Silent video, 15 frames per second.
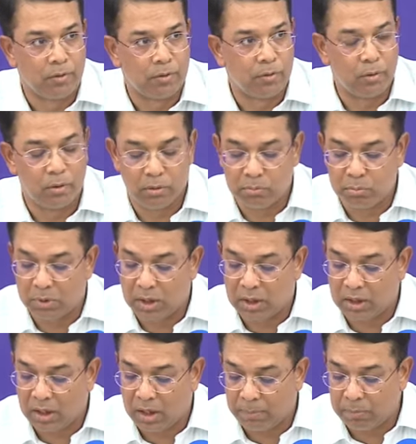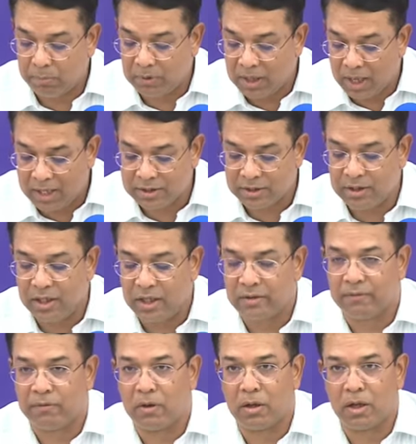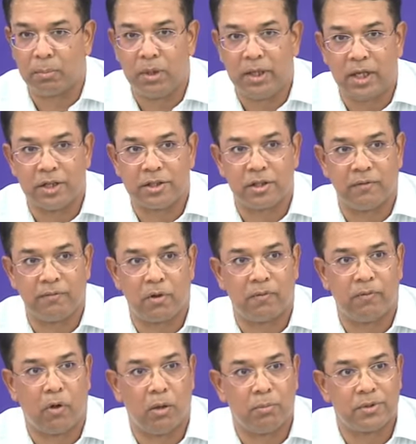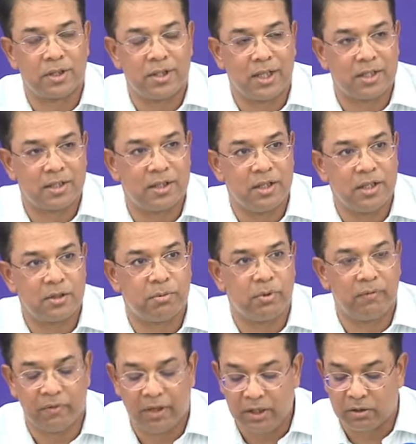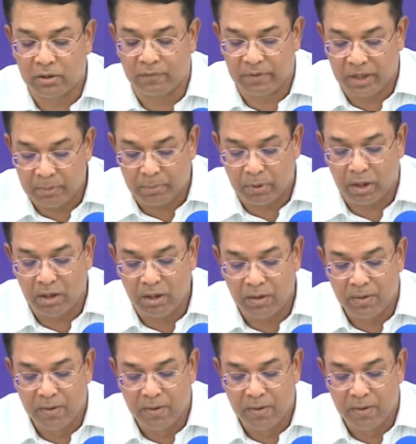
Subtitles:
So last date for application for Form 6 is 15th of April.